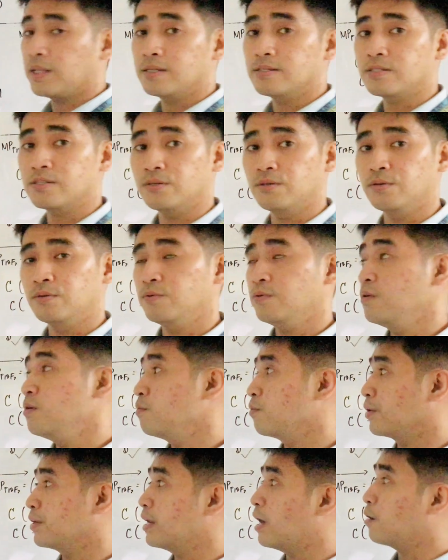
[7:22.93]
So
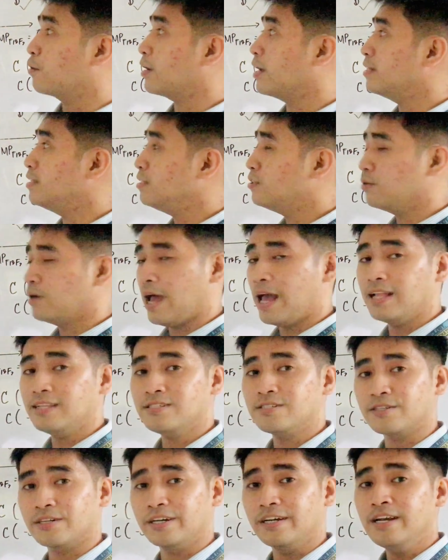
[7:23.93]
we're now ready to
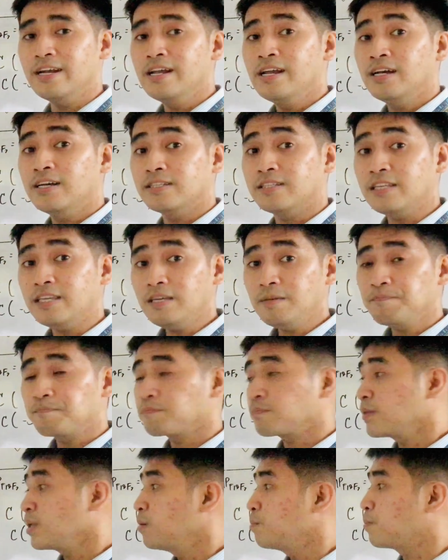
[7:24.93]
answer the
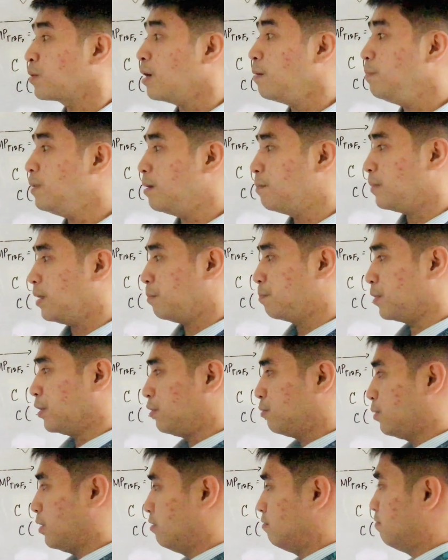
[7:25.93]
problem number
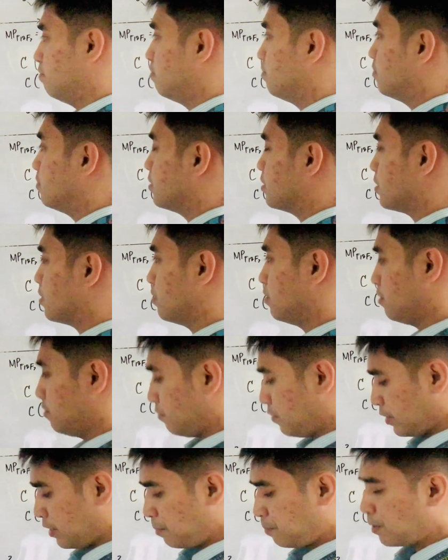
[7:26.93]
12. So
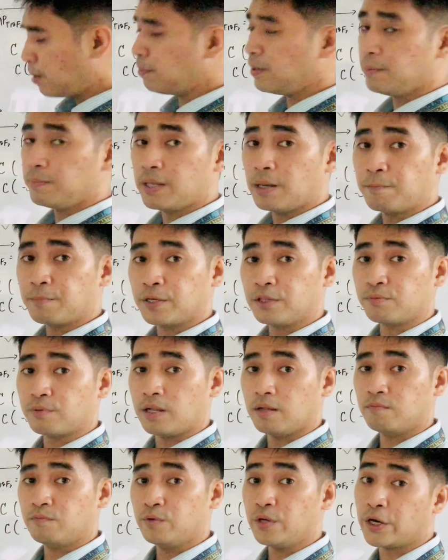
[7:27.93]
for the problem number
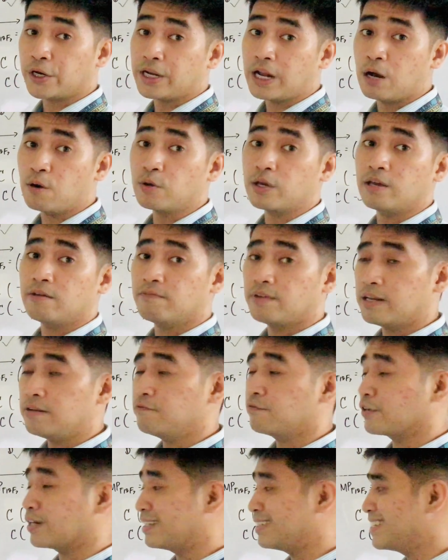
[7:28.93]
12, we are now
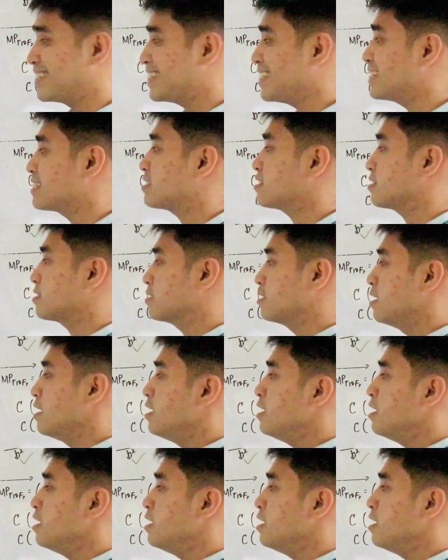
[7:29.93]
given vertices.